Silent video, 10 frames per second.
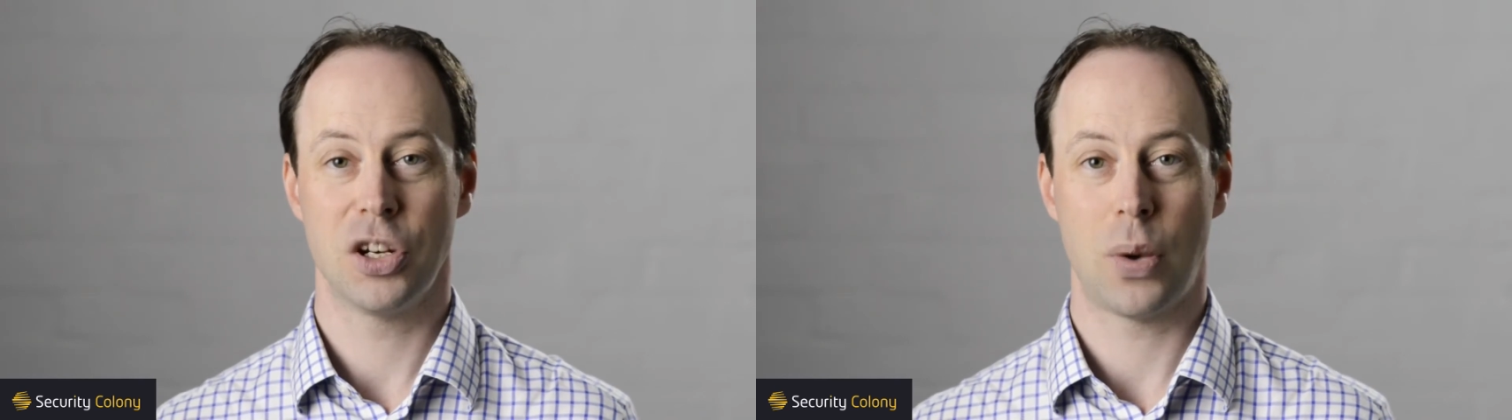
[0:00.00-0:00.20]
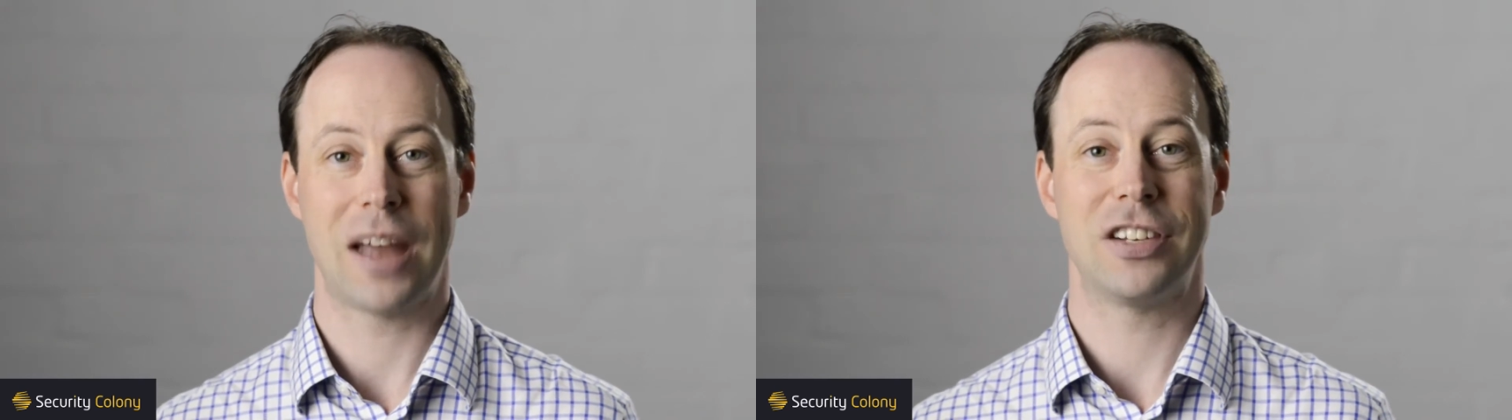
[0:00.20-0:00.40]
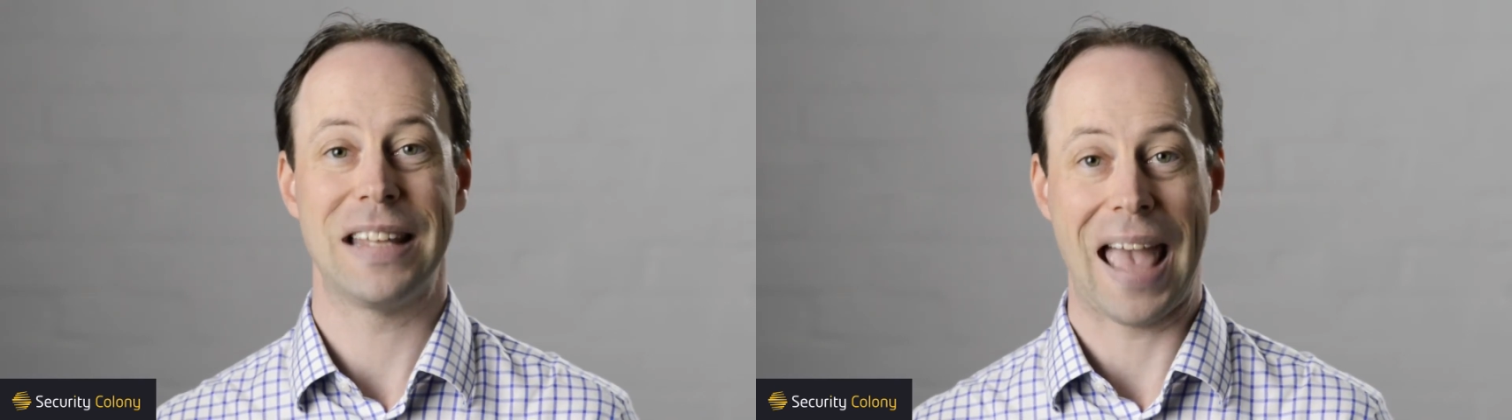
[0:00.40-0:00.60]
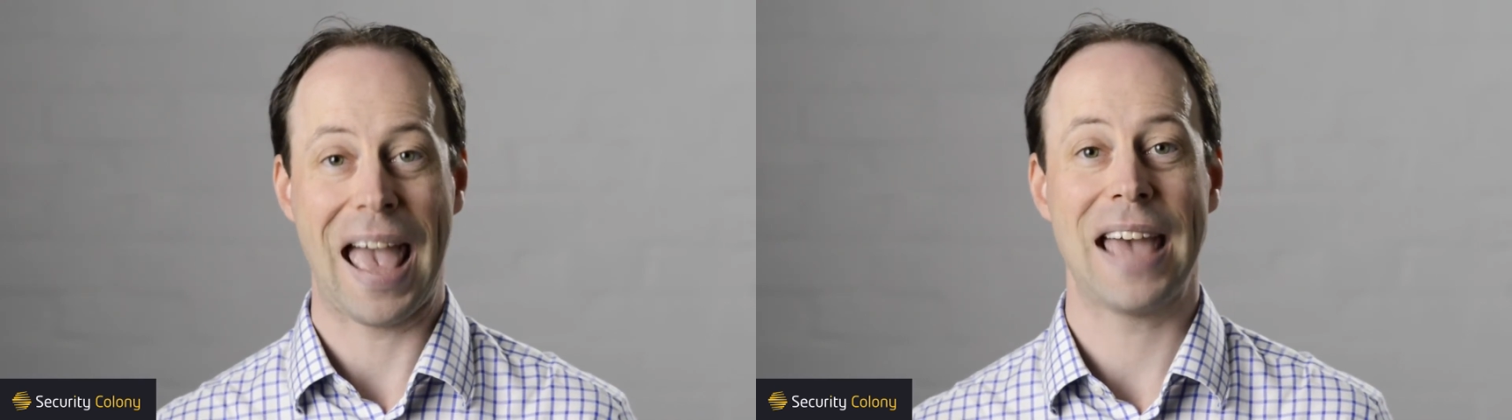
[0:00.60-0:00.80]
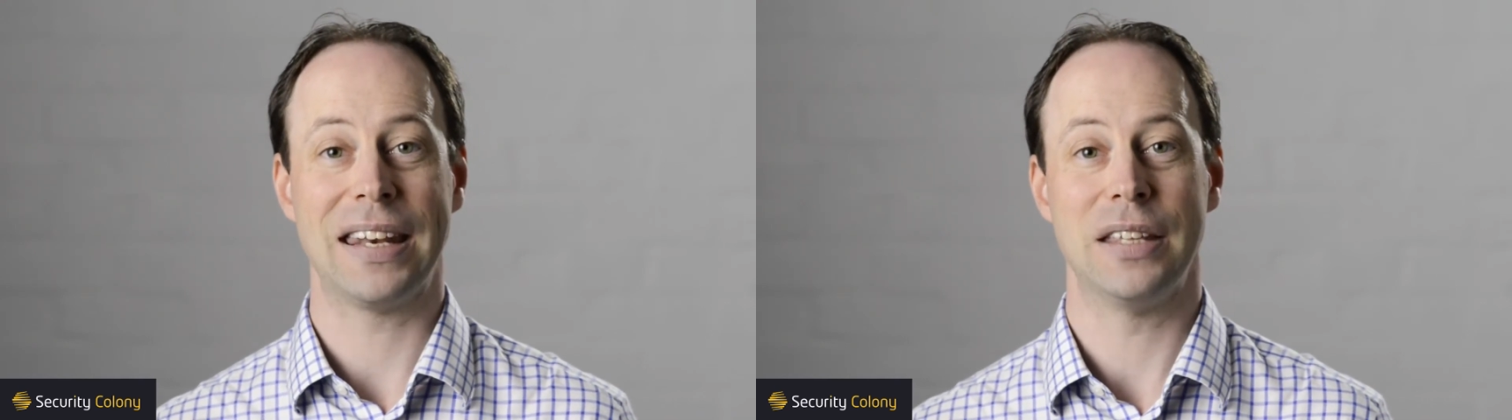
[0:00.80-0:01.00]
to actually
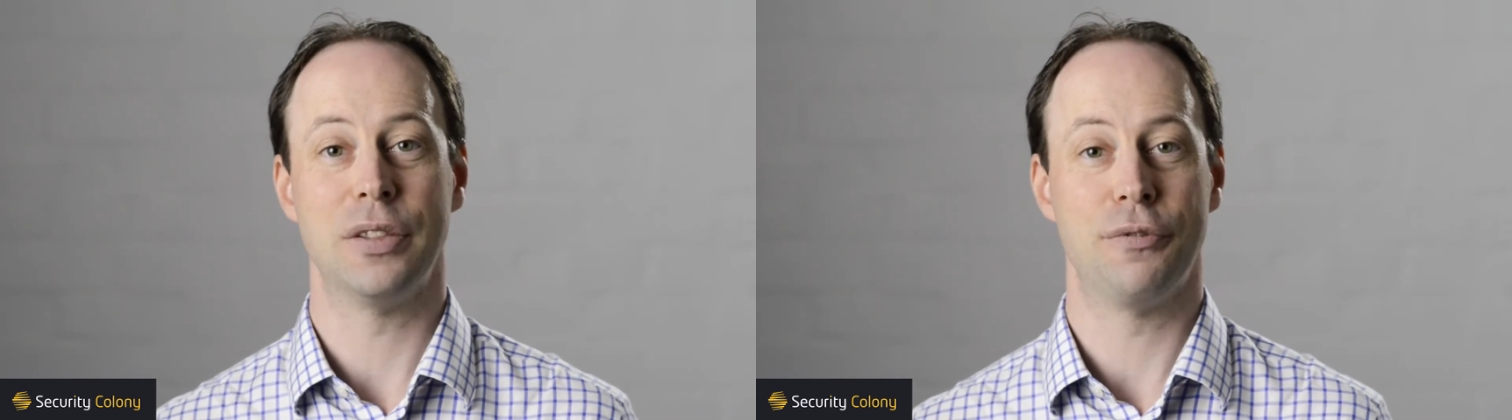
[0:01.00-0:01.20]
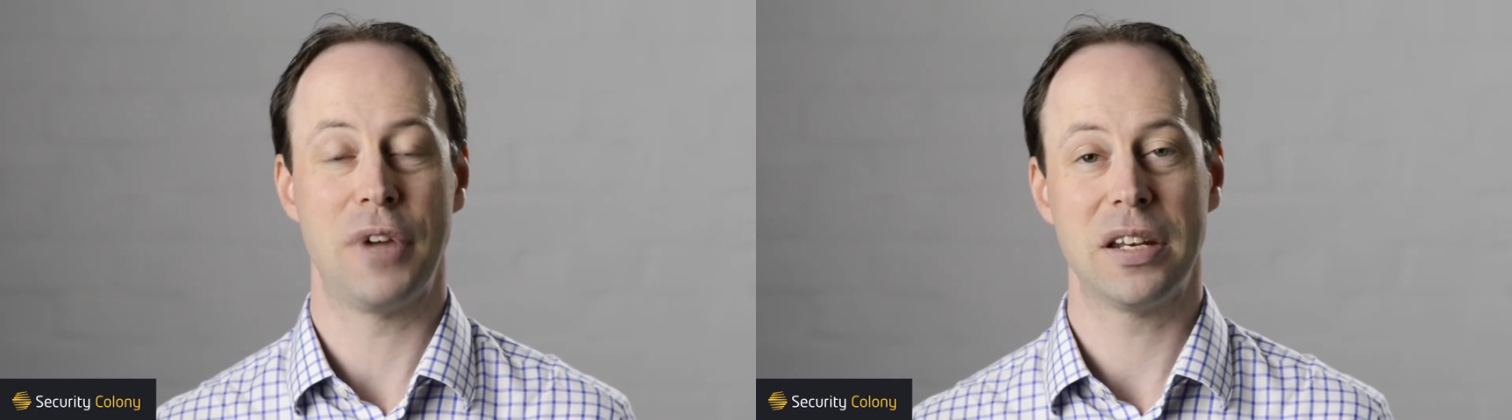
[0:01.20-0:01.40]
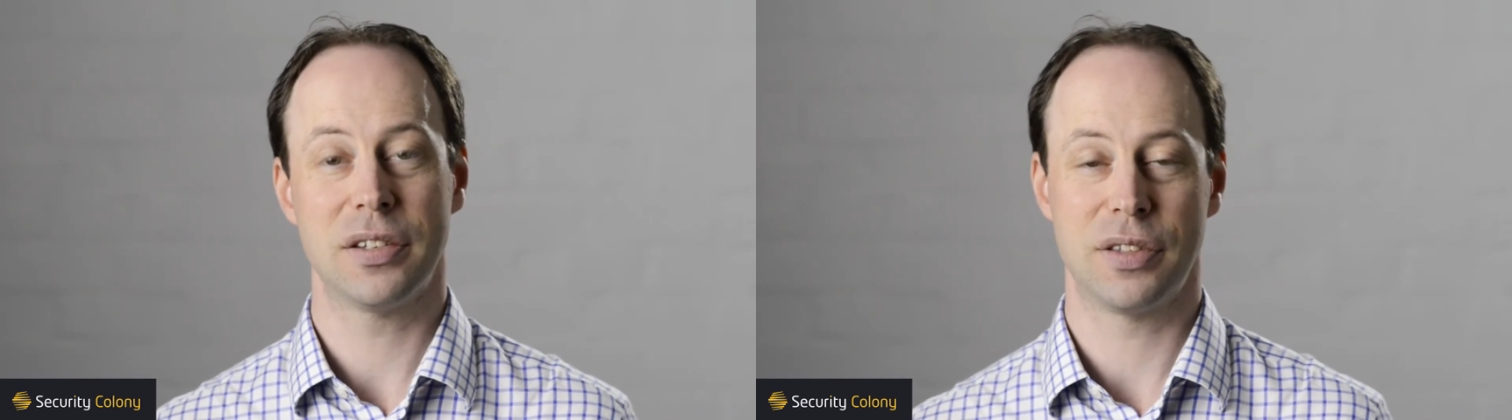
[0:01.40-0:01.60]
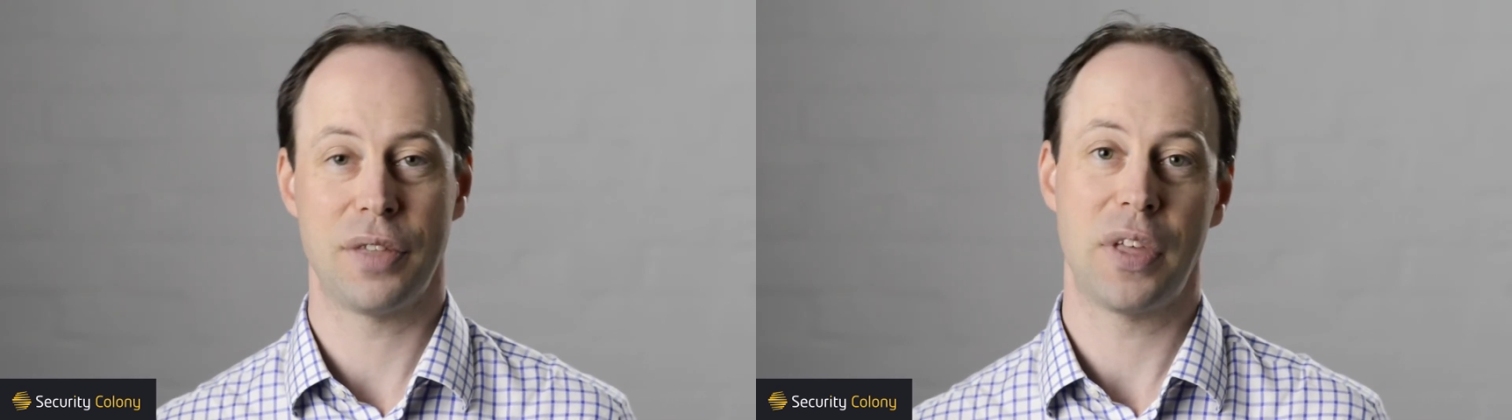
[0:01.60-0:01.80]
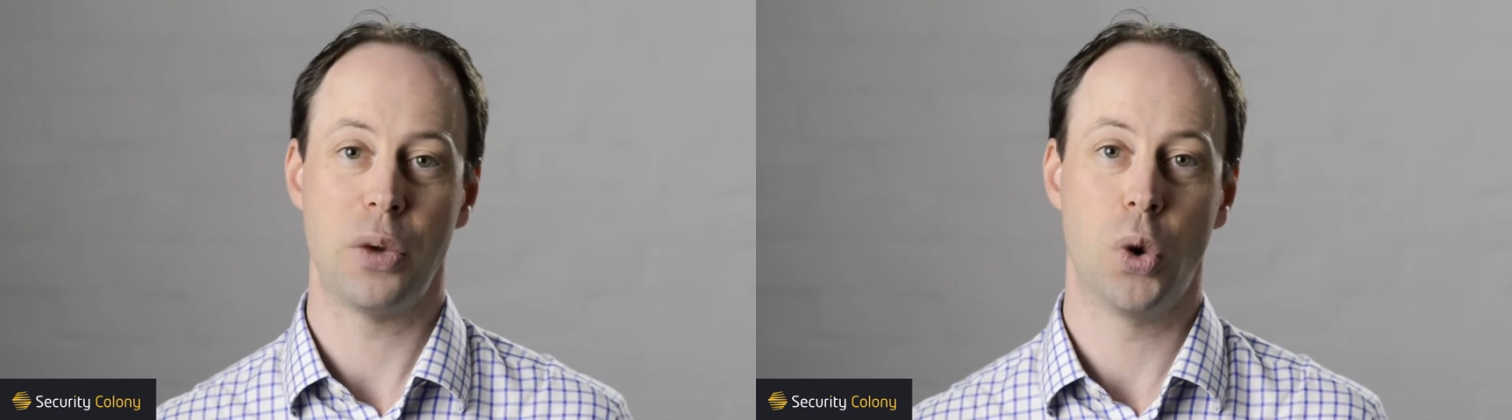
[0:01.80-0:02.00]
add in the vendors
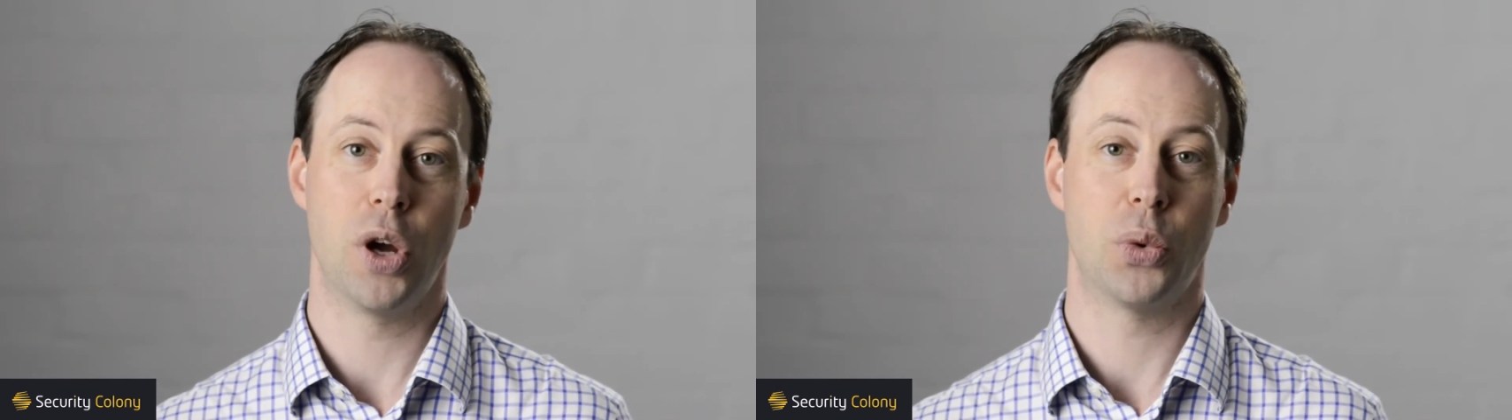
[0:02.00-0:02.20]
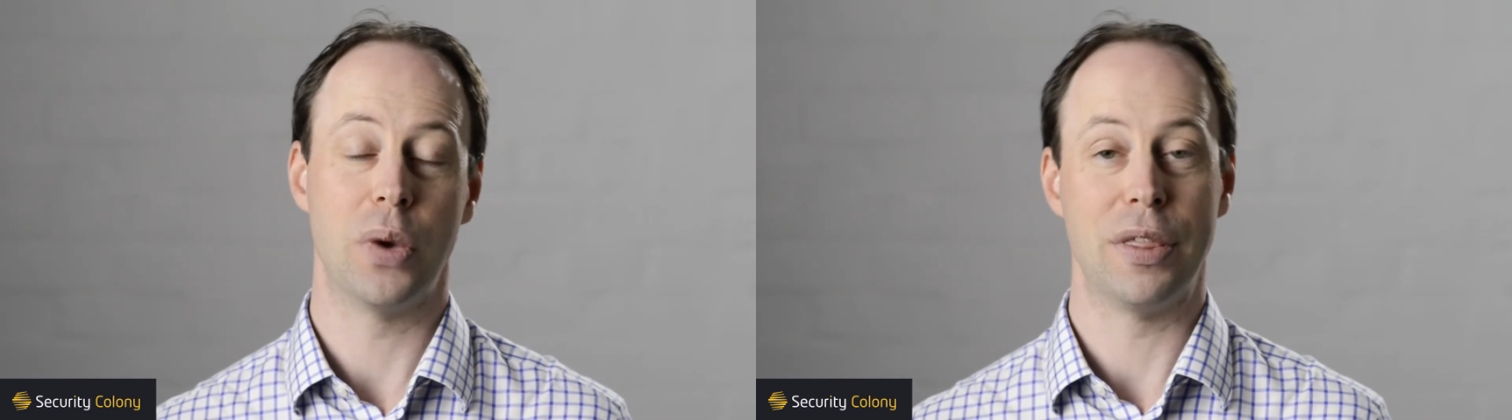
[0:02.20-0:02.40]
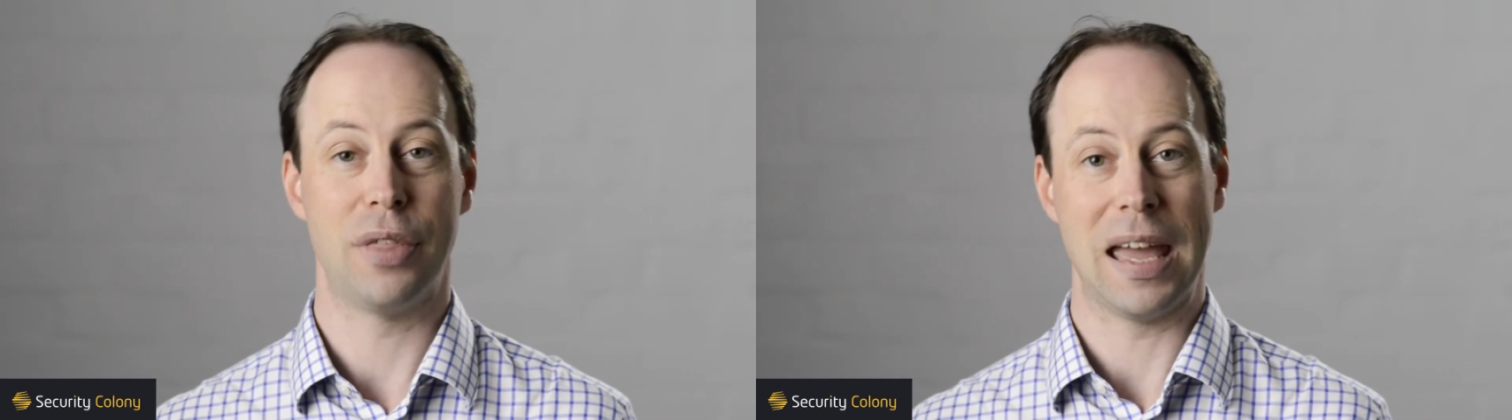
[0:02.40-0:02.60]
that they work with